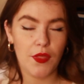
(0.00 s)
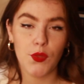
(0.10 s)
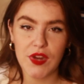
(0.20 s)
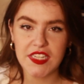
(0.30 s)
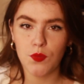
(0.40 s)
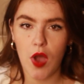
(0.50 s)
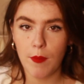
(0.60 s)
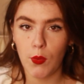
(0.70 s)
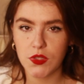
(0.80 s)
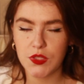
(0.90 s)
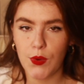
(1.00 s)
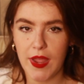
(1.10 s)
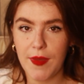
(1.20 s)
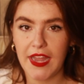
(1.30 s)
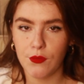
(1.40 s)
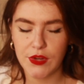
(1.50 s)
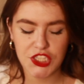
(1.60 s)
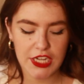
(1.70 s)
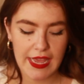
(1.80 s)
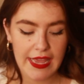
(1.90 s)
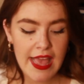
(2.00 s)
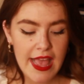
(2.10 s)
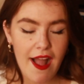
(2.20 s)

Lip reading: and the reason why I bought spray paint originally,